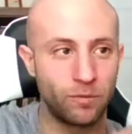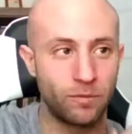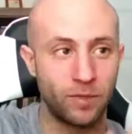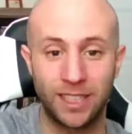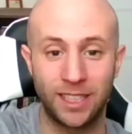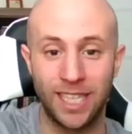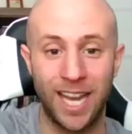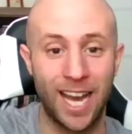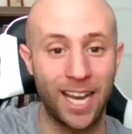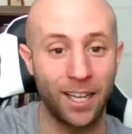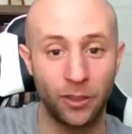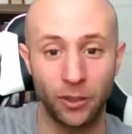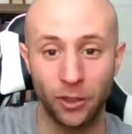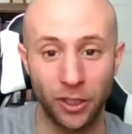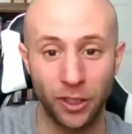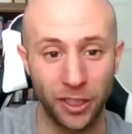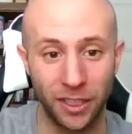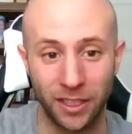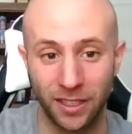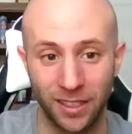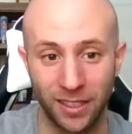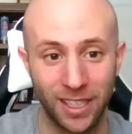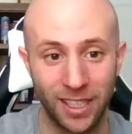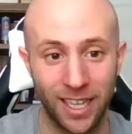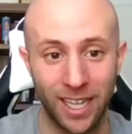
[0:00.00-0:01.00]

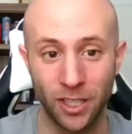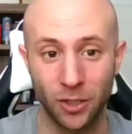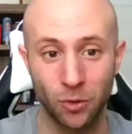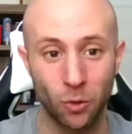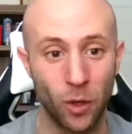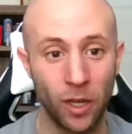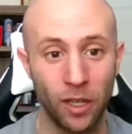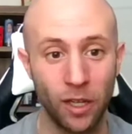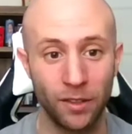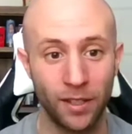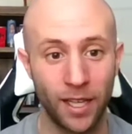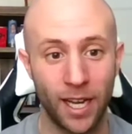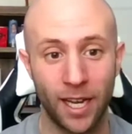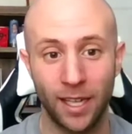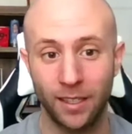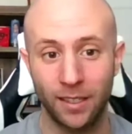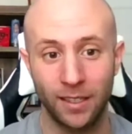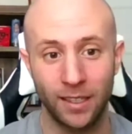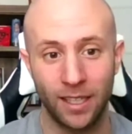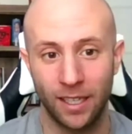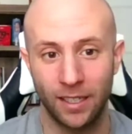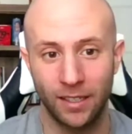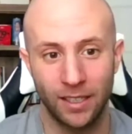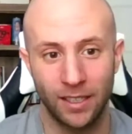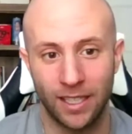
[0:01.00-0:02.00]
Sanderson as well.
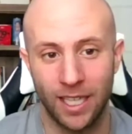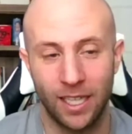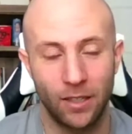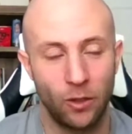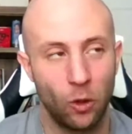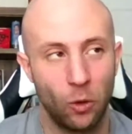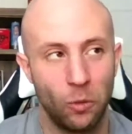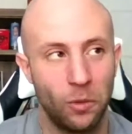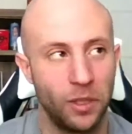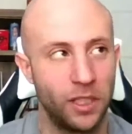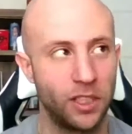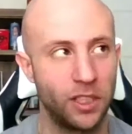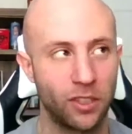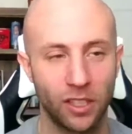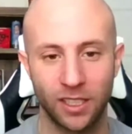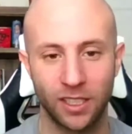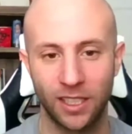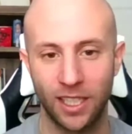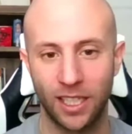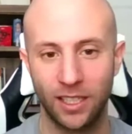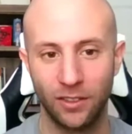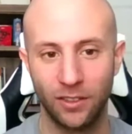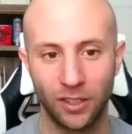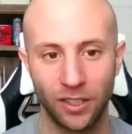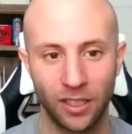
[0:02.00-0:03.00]
That nobody saw
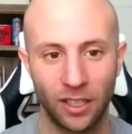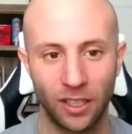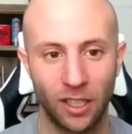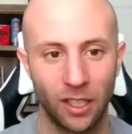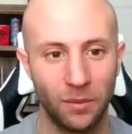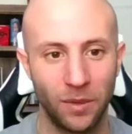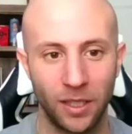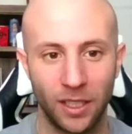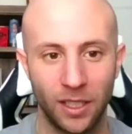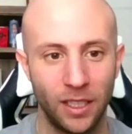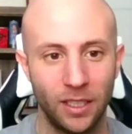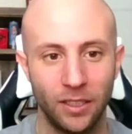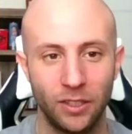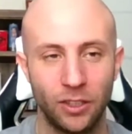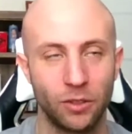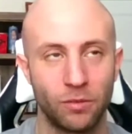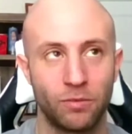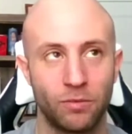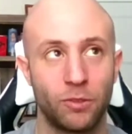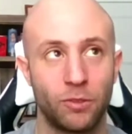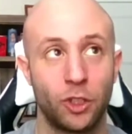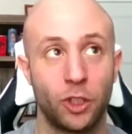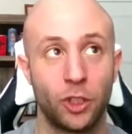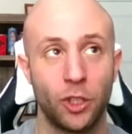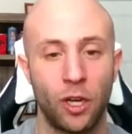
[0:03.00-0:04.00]
Sanderson coming. He
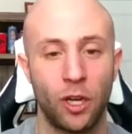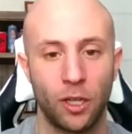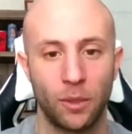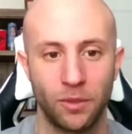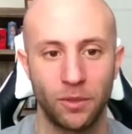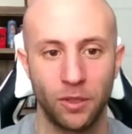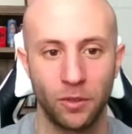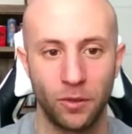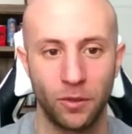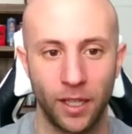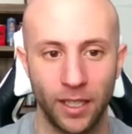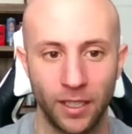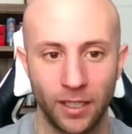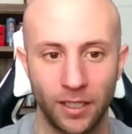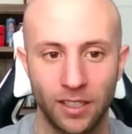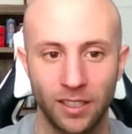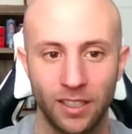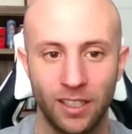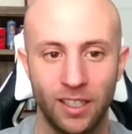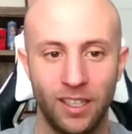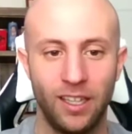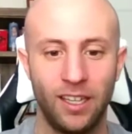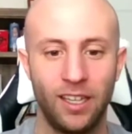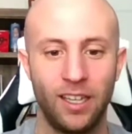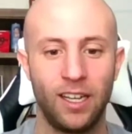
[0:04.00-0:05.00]
just shot up the ranks.
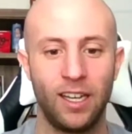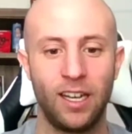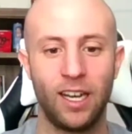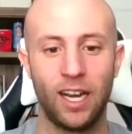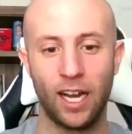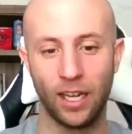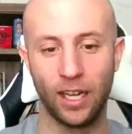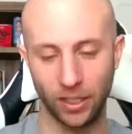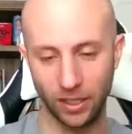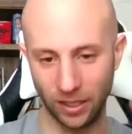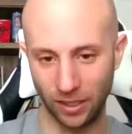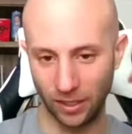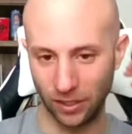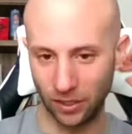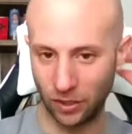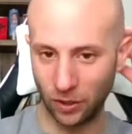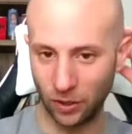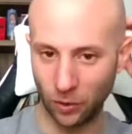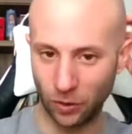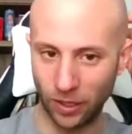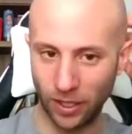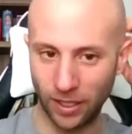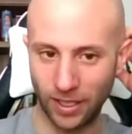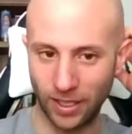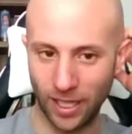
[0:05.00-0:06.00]
And
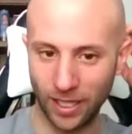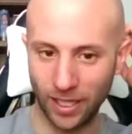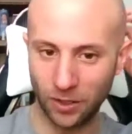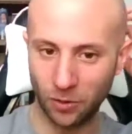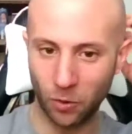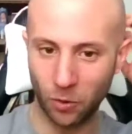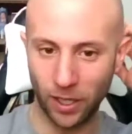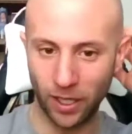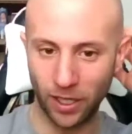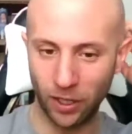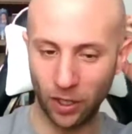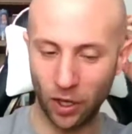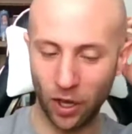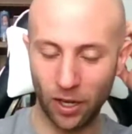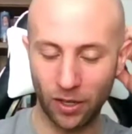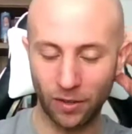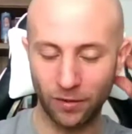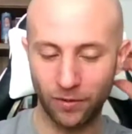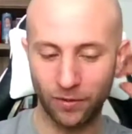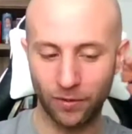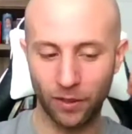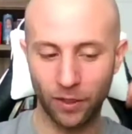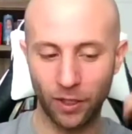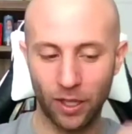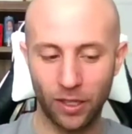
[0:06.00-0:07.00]
so that's why a lot
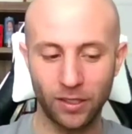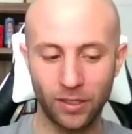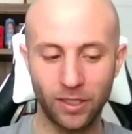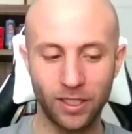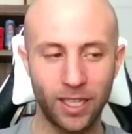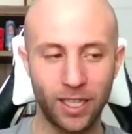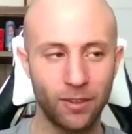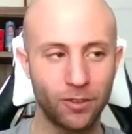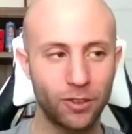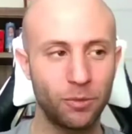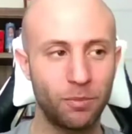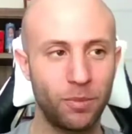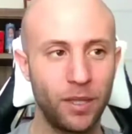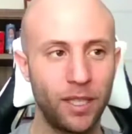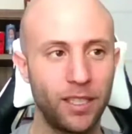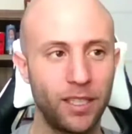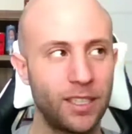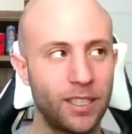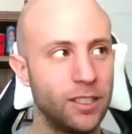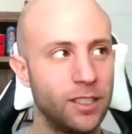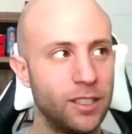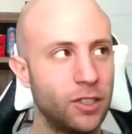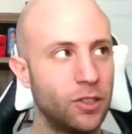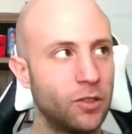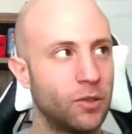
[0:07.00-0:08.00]
of scouts are paying
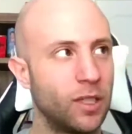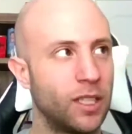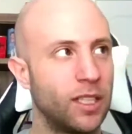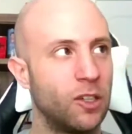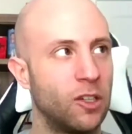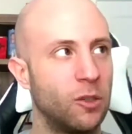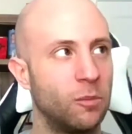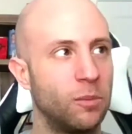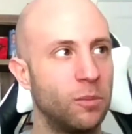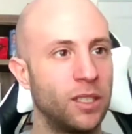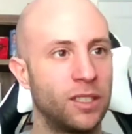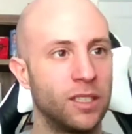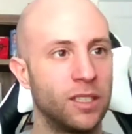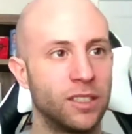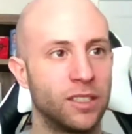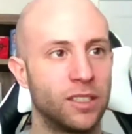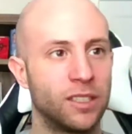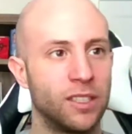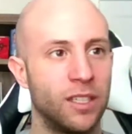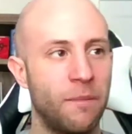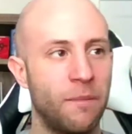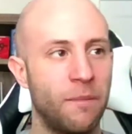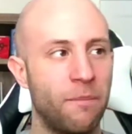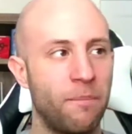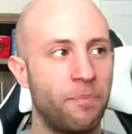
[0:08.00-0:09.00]
attention right now,
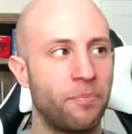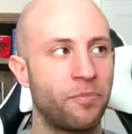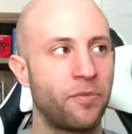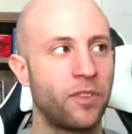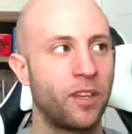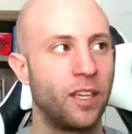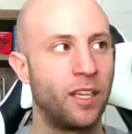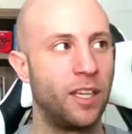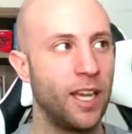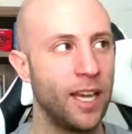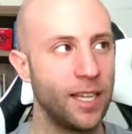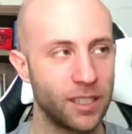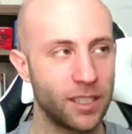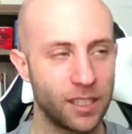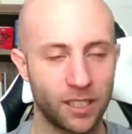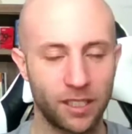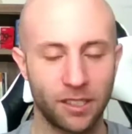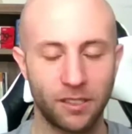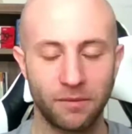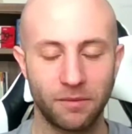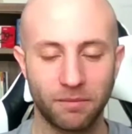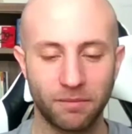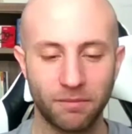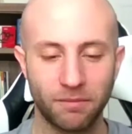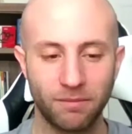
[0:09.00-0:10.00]
because
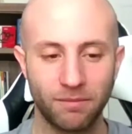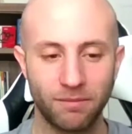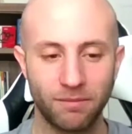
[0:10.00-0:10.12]
yes,